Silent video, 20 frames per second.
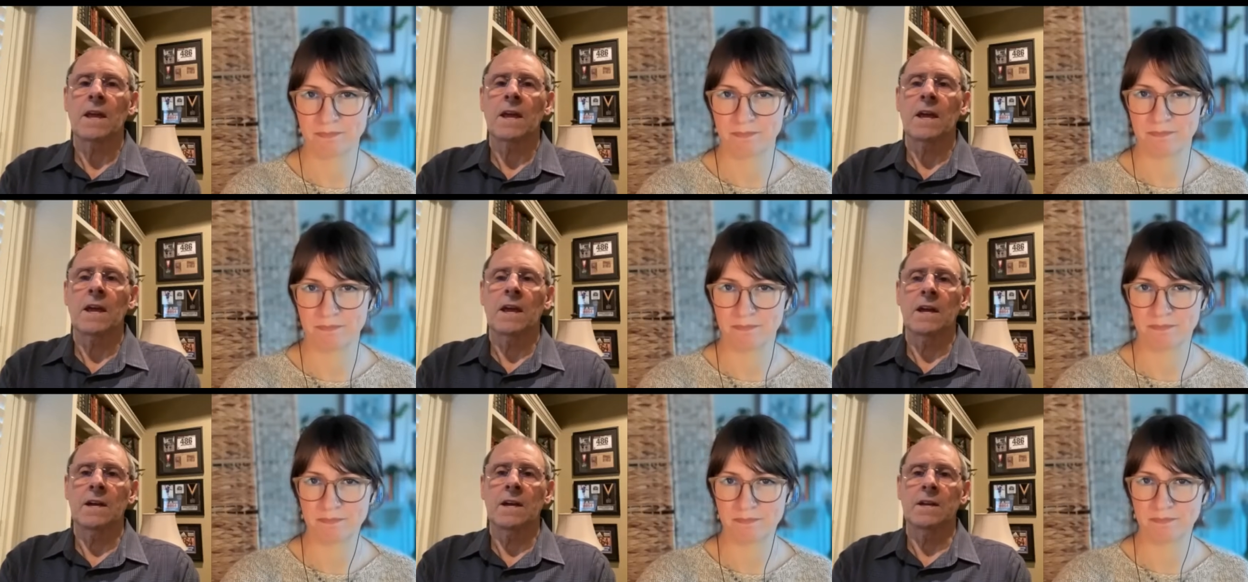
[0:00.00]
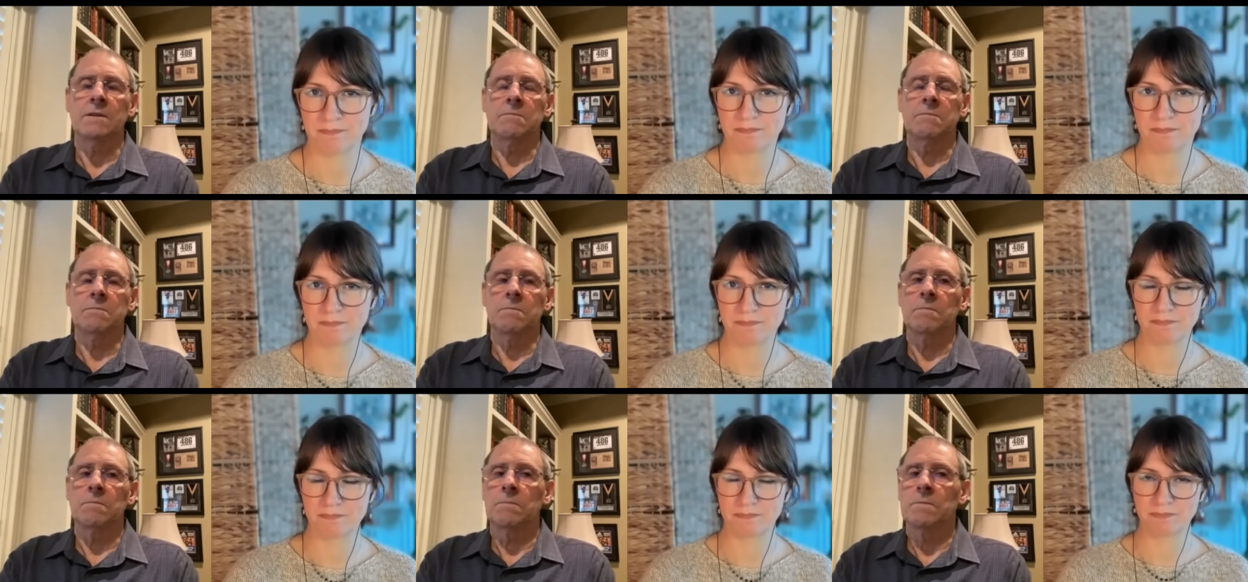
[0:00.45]
Speaker 1: And
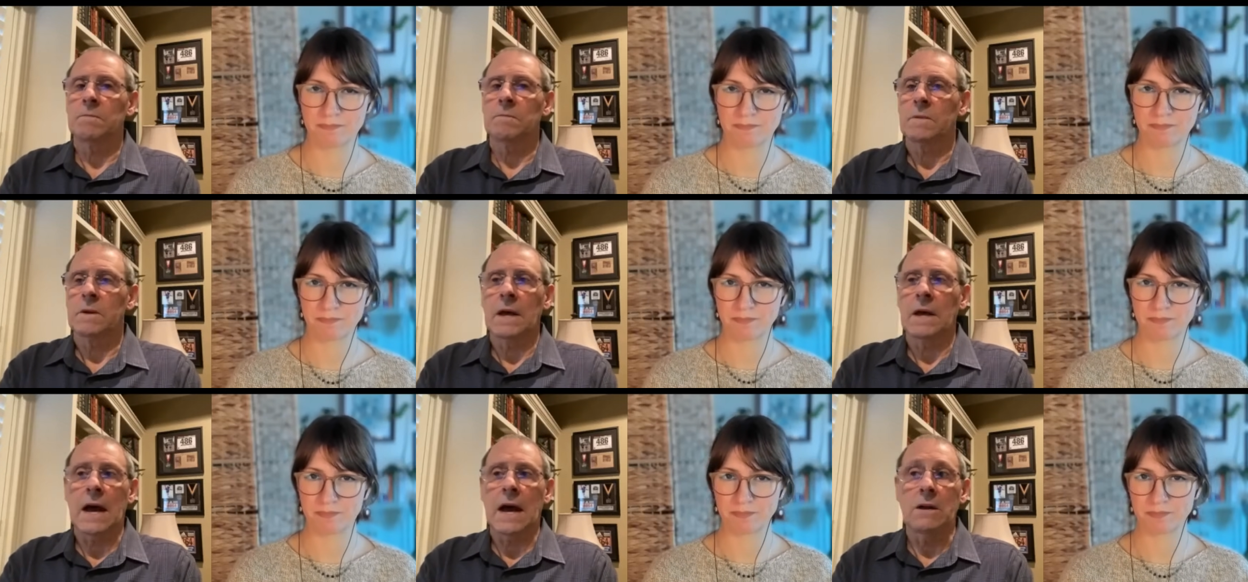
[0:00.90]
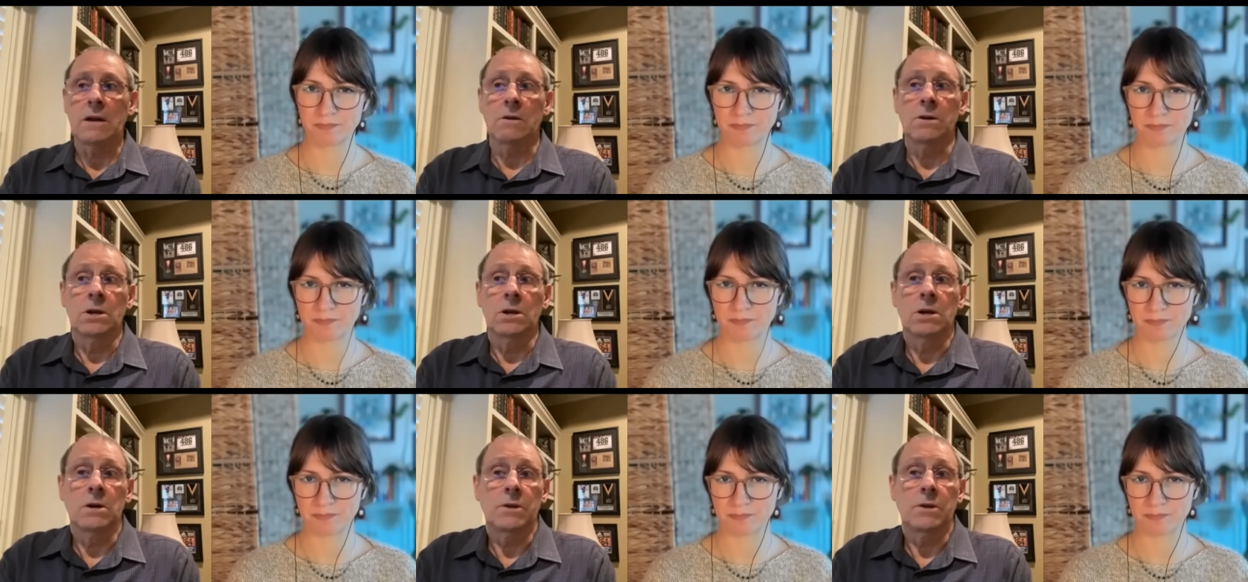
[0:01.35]
I don't
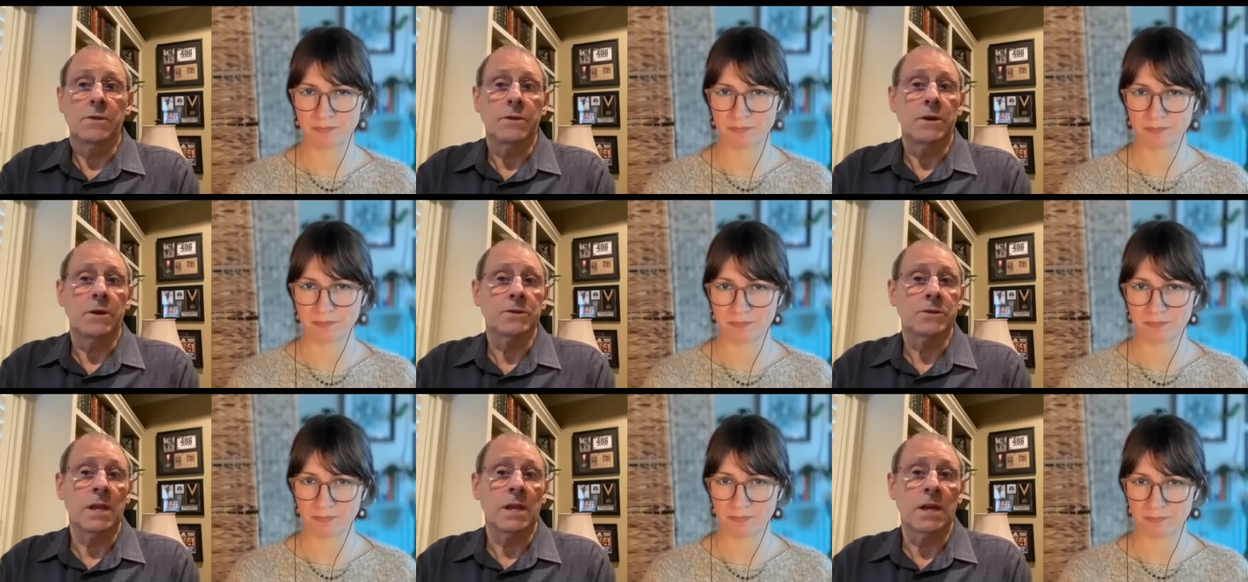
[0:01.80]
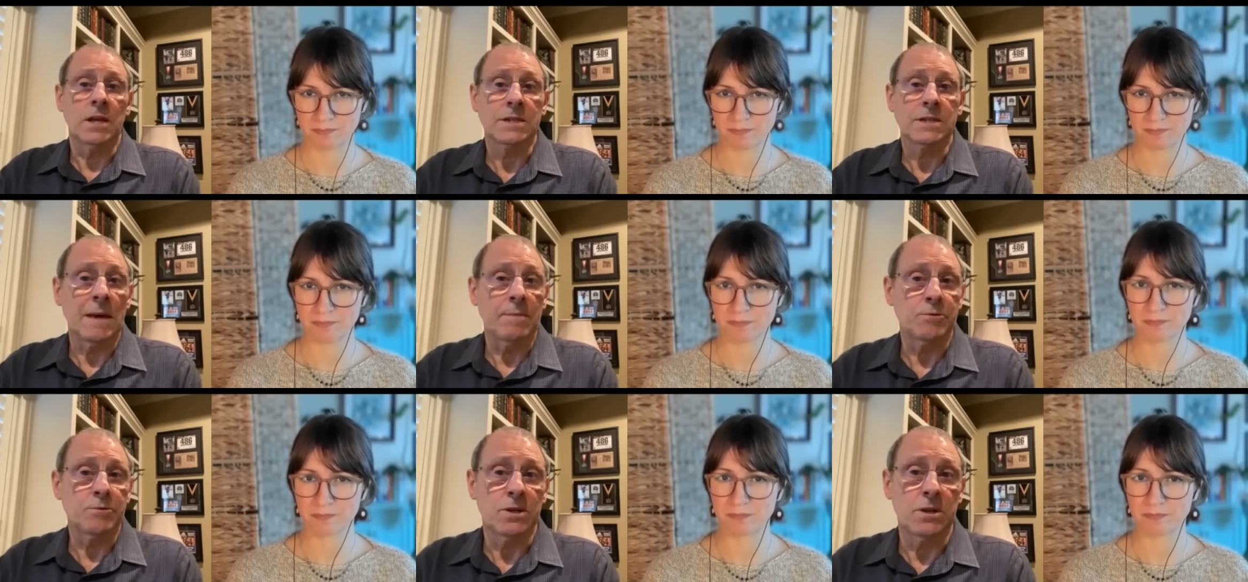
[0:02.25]
know that there's an
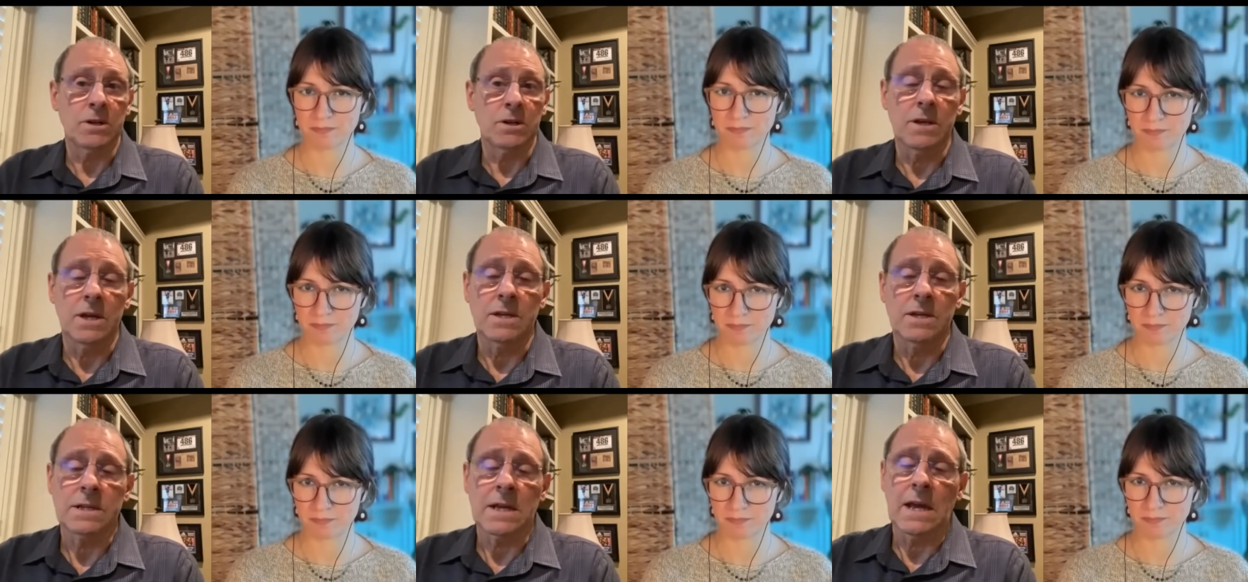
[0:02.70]
exception to this.